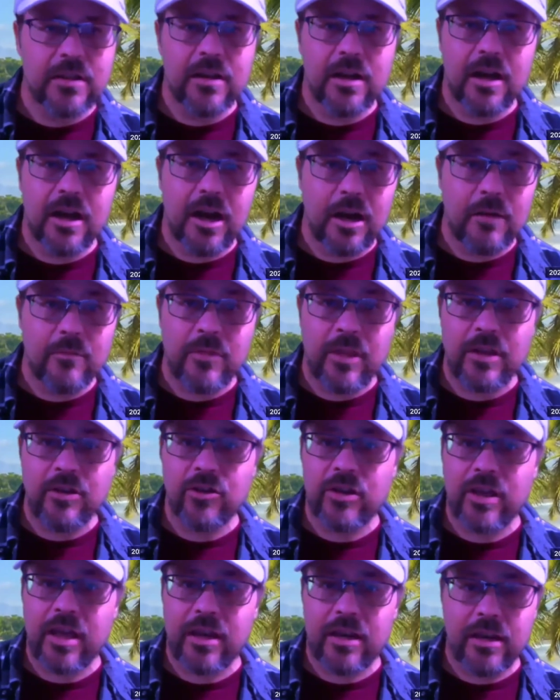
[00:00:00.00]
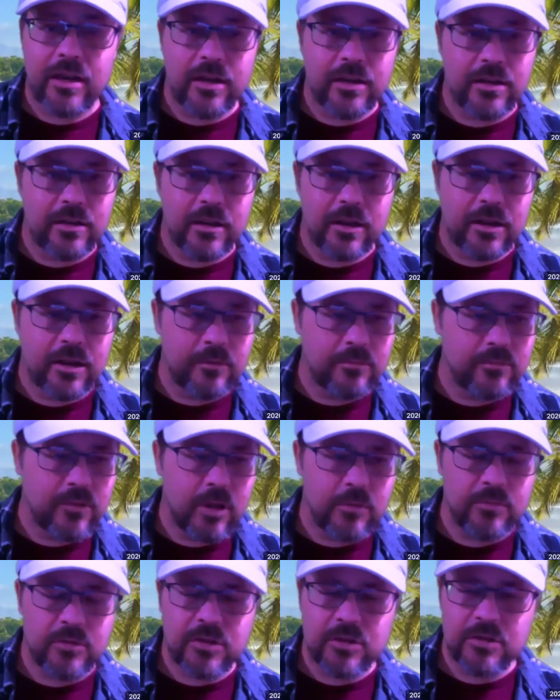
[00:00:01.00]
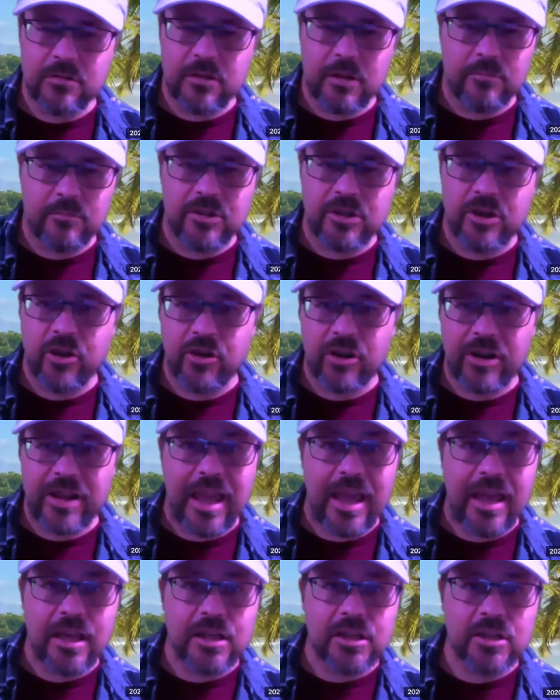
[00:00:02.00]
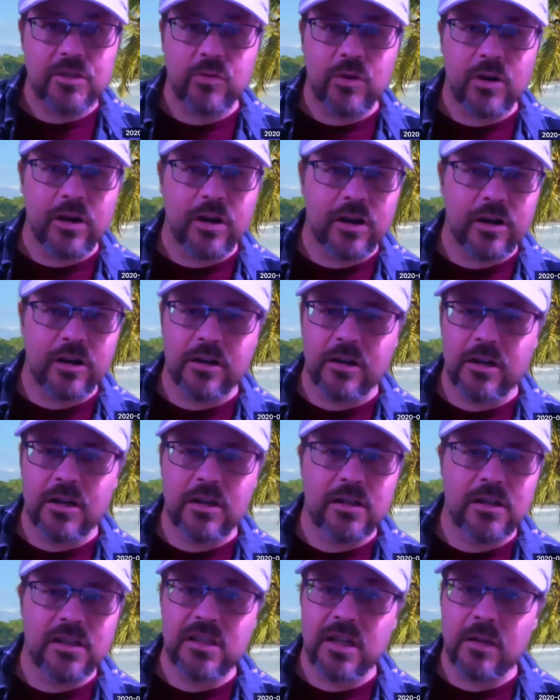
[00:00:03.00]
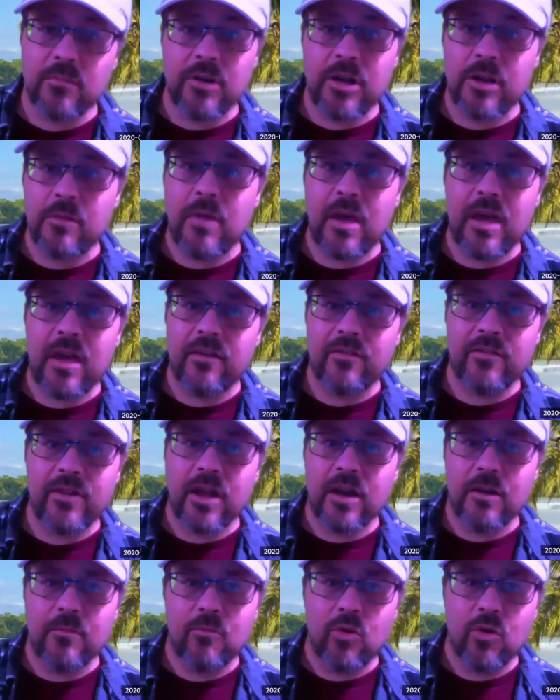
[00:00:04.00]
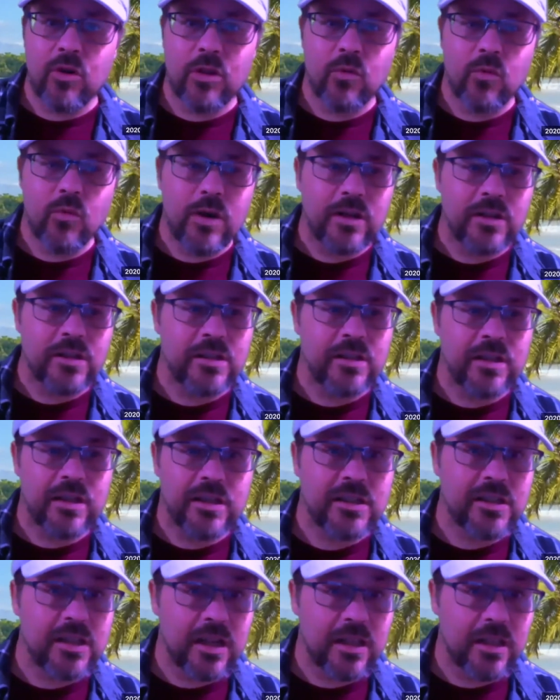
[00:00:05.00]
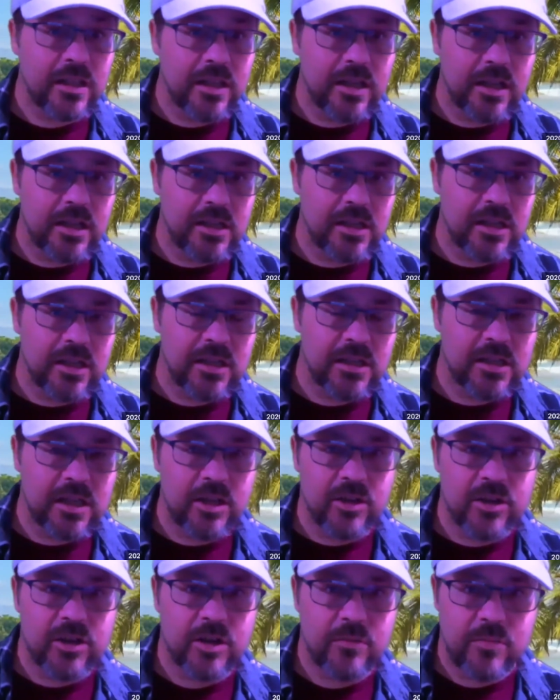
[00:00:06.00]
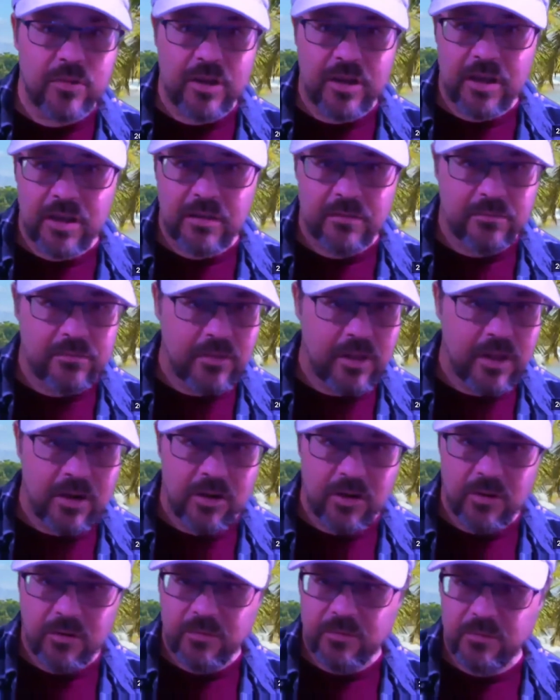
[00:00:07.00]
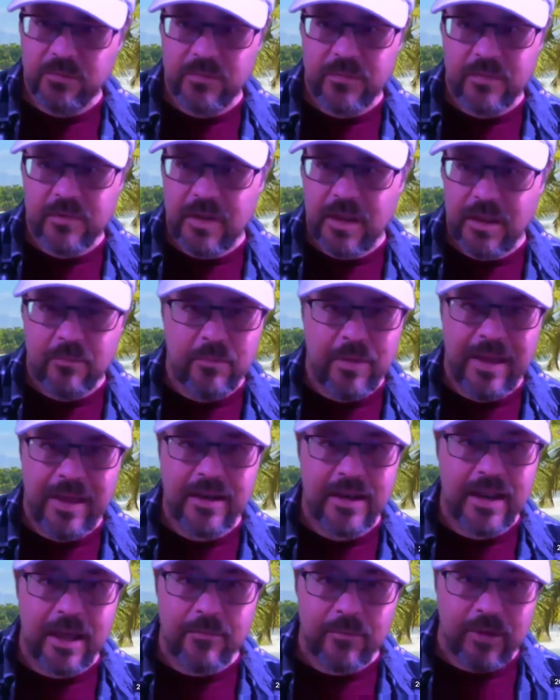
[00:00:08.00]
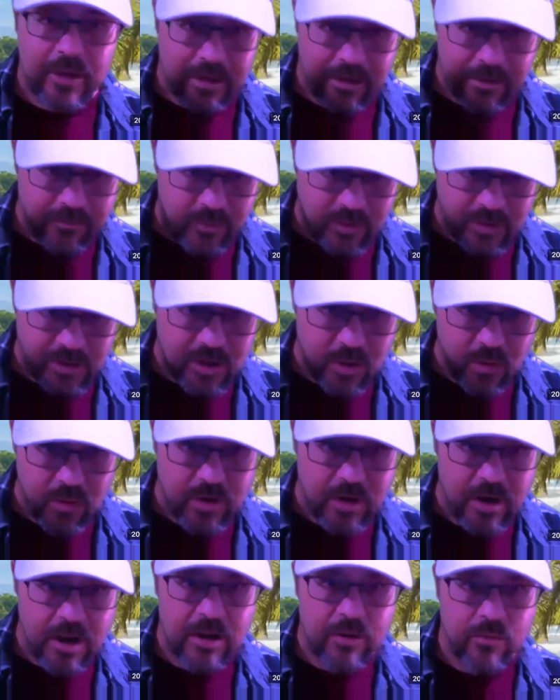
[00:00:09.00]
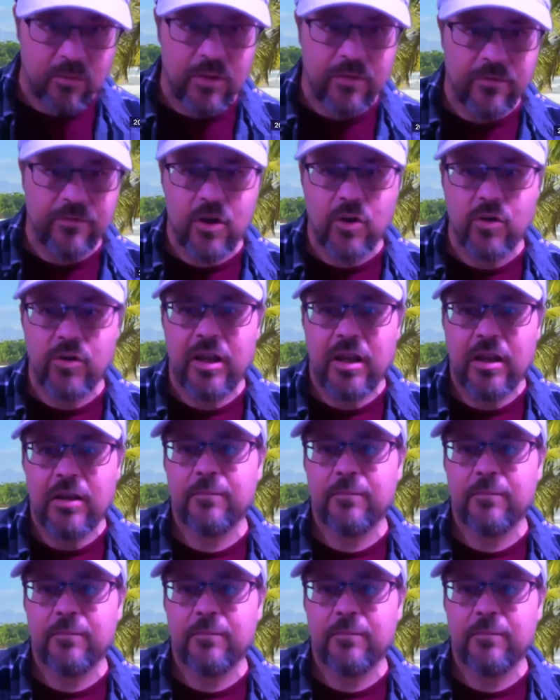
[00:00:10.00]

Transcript: Then you'll get an obscure case where somebody may have done it more than once, and then suddenly it's considered to be, a pandemic of what's going on with voting.